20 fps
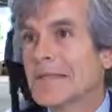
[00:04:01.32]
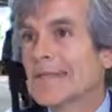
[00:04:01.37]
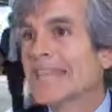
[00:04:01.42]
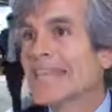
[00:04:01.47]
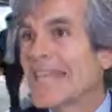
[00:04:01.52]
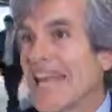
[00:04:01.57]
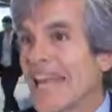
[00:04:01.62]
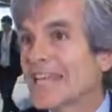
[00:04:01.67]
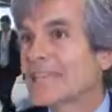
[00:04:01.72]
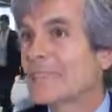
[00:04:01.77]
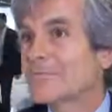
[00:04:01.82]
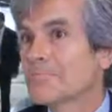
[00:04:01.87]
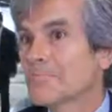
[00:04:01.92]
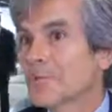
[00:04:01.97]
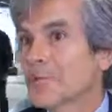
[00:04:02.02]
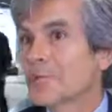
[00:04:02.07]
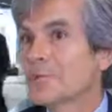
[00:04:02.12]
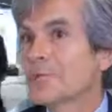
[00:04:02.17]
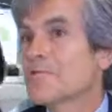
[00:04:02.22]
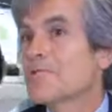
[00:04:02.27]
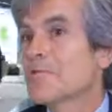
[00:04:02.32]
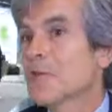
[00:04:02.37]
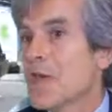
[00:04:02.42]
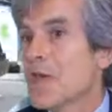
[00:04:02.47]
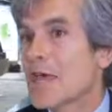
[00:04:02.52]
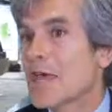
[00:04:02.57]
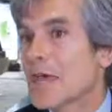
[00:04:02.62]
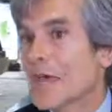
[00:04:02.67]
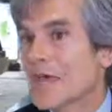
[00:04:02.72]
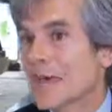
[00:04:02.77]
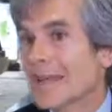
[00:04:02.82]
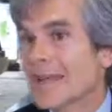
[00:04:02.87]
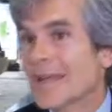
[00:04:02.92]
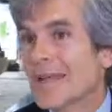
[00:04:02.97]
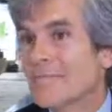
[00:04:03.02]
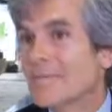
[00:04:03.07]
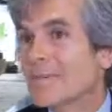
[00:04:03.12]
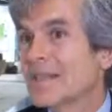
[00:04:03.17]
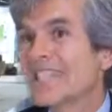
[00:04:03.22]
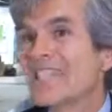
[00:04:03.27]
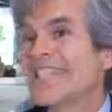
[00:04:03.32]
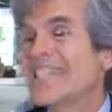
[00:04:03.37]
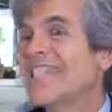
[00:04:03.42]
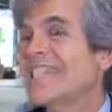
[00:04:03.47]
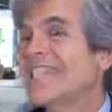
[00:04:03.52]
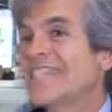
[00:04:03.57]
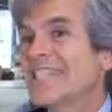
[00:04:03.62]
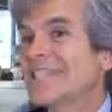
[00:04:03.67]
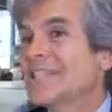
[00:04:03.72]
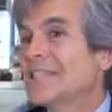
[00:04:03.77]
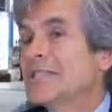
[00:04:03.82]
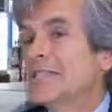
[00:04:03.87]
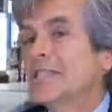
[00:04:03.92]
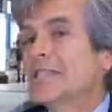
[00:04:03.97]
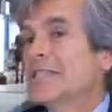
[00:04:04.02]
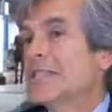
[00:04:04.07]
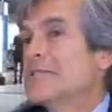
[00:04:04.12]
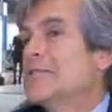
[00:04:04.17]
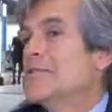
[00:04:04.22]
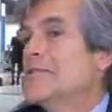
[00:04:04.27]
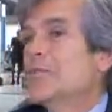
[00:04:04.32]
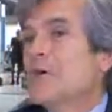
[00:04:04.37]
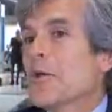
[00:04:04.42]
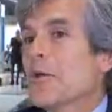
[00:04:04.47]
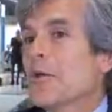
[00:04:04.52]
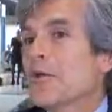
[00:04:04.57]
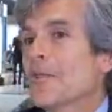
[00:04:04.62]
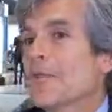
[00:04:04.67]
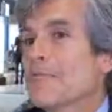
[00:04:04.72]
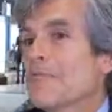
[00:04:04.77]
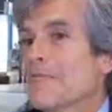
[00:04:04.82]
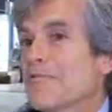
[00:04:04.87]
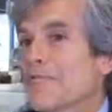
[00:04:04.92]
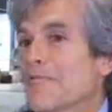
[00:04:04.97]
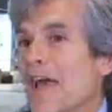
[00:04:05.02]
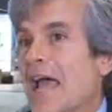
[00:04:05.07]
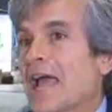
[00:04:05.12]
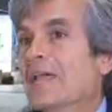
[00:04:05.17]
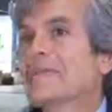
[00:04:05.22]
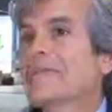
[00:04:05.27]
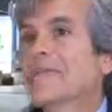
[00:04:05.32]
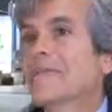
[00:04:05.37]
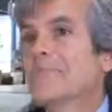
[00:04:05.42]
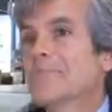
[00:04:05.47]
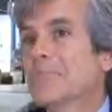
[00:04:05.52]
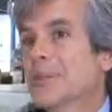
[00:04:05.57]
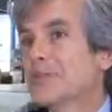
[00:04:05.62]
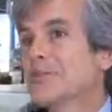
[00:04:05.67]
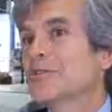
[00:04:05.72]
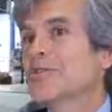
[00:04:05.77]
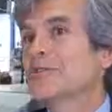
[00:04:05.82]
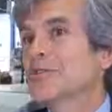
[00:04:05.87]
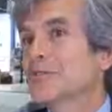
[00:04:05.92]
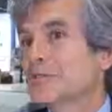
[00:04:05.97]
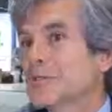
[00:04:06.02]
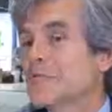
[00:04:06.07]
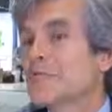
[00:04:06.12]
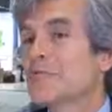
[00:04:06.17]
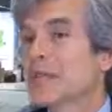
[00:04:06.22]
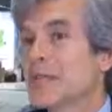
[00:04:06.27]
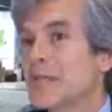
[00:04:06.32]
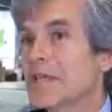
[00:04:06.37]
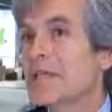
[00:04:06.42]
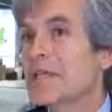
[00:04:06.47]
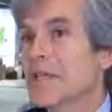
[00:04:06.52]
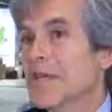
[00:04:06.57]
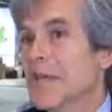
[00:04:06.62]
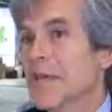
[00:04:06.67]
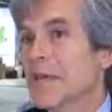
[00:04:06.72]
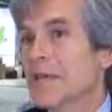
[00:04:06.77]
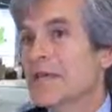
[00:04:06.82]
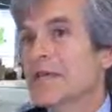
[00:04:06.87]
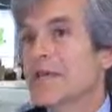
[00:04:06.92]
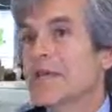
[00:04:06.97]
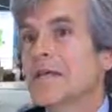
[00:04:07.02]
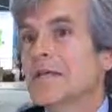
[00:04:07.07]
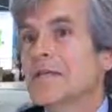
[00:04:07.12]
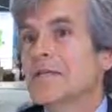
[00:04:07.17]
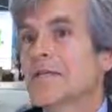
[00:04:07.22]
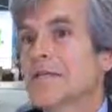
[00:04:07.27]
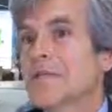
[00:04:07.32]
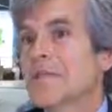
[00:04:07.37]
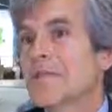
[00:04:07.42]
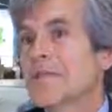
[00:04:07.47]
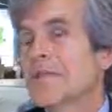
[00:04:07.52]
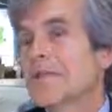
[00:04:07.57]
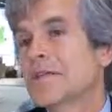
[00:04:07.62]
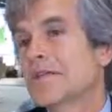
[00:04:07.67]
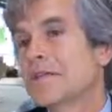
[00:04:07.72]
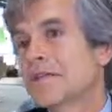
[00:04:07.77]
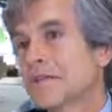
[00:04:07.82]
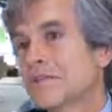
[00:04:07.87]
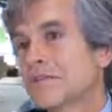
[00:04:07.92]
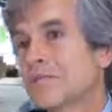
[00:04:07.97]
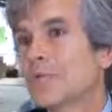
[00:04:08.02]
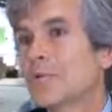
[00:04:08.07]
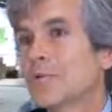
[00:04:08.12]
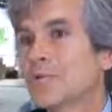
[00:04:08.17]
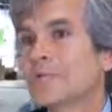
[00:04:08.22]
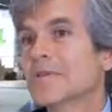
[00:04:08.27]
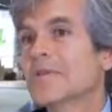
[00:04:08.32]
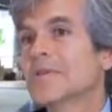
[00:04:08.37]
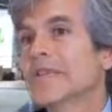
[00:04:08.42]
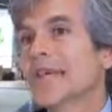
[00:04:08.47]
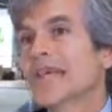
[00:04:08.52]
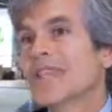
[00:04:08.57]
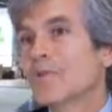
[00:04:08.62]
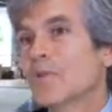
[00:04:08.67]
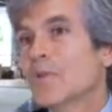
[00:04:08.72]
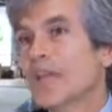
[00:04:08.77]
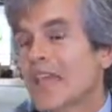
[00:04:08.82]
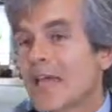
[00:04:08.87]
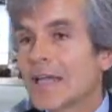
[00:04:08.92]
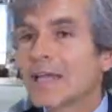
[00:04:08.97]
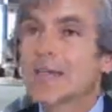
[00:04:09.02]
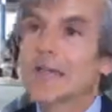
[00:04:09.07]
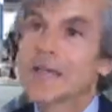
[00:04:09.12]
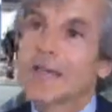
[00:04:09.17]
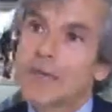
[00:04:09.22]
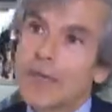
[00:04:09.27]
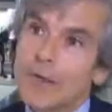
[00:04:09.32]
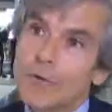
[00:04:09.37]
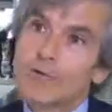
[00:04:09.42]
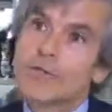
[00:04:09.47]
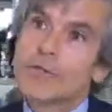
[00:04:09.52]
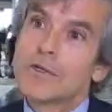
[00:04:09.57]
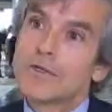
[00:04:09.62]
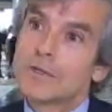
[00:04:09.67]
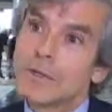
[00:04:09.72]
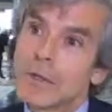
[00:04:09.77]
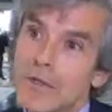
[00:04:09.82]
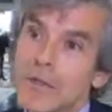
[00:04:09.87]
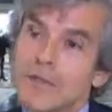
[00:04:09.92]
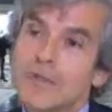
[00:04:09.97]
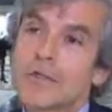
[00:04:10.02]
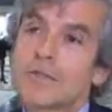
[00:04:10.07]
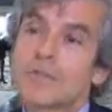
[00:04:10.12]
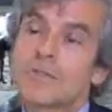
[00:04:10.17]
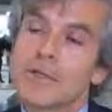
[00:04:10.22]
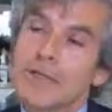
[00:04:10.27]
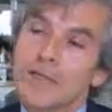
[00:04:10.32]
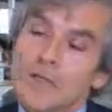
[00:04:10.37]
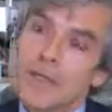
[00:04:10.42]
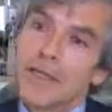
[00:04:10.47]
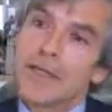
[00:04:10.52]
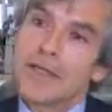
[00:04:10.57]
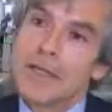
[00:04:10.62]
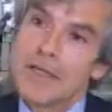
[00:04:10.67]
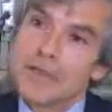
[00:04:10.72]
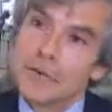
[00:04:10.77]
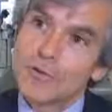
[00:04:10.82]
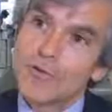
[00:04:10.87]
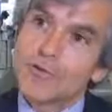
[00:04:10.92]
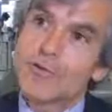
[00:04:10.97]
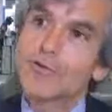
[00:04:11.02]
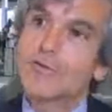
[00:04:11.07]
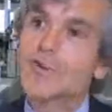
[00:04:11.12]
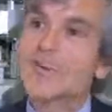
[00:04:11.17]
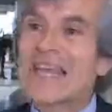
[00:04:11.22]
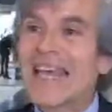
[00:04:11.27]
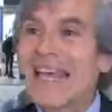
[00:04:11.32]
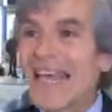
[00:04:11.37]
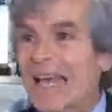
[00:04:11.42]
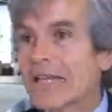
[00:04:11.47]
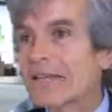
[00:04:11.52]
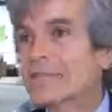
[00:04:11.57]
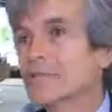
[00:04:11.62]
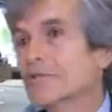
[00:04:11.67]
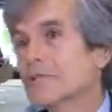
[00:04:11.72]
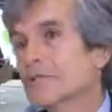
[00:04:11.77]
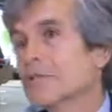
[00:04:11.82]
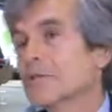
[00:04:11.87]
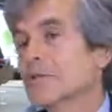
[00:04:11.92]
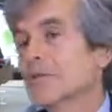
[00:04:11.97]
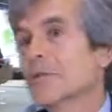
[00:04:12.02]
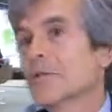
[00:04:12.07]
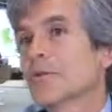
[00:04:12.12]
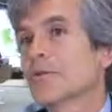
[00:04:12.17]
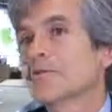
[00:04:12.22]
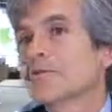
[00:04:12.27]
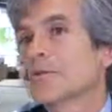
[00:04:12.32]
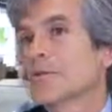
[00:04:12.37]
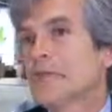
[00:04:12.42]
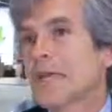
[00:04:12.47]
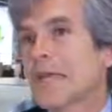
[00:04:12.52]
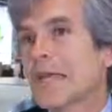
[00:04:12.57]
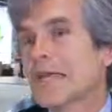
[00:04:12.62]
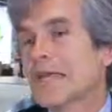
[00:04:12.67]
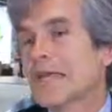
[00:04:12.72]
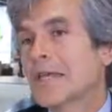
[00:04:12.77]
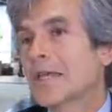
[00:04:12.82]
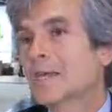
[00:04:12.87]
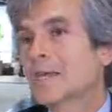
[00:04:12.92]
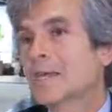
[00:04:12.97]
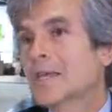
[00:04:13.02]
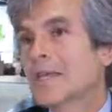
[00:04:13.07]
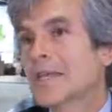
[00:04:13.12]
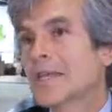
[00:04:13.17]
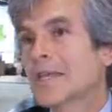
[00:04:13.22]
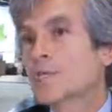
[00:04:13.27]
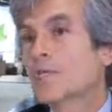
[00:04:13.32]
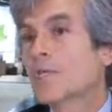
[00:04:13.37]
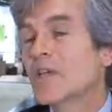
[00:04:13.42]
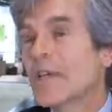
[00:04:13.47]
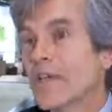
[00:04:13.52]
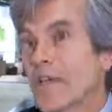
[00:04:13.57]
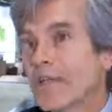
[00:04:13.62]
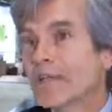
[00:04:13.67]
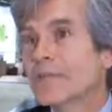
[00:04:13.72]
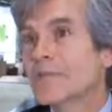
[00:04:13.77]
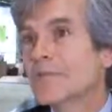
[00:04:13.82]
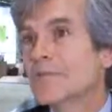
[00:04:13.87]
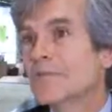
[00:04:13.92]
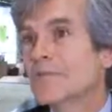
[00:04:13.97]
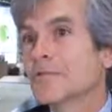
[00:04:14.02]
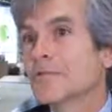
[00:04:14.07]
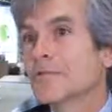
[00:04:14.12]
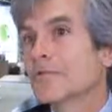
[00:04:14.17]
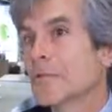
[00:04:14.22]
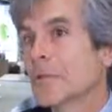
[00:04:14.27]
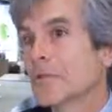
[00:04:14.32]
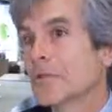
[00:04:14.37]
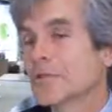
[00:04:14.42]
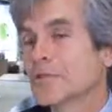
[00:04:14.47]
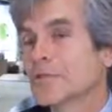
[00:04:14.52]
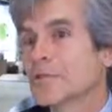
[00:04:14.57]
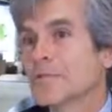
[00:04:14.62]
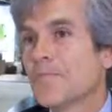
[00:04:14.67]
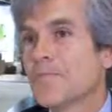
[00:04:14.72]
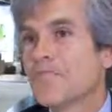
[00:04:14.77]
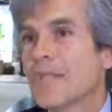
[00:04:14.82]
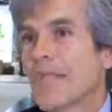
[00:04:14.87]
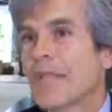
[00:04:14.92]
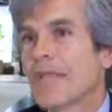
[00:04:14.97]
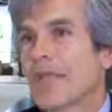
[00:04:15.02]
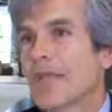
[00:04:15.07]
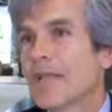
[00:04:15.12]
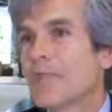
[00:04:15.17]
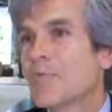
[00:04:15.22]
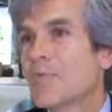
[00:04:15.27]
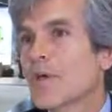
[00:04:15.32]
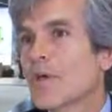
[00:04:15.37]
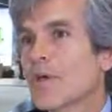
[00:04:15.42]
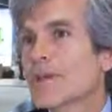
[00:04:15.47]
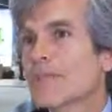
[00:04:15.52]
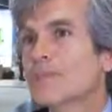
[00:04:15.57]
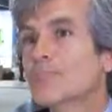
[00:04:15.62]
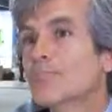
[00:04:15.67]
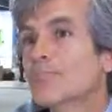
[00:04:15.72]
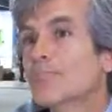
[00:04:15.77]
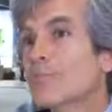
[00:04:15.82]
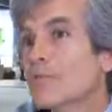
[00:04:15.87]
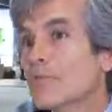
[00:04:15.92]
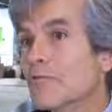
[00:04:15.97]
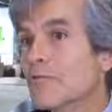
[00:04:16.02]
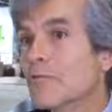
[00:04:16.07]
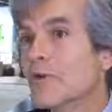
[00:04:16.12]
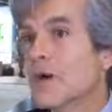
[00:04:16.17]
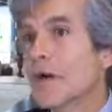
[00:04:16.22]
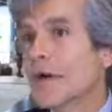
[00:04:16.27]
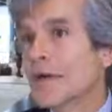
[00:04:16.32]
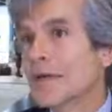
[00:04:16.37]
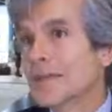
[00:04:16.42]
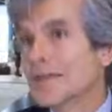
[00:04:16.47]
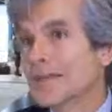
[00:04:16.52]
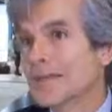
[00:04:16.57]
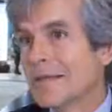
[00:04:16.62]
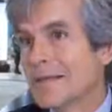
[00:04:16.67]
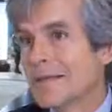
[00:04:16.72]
the aspect of their hair. But this is the only fact that patients do really care. So I think it's important that we get a closer relation between industry and dermatologists in order that we get the information and we can provide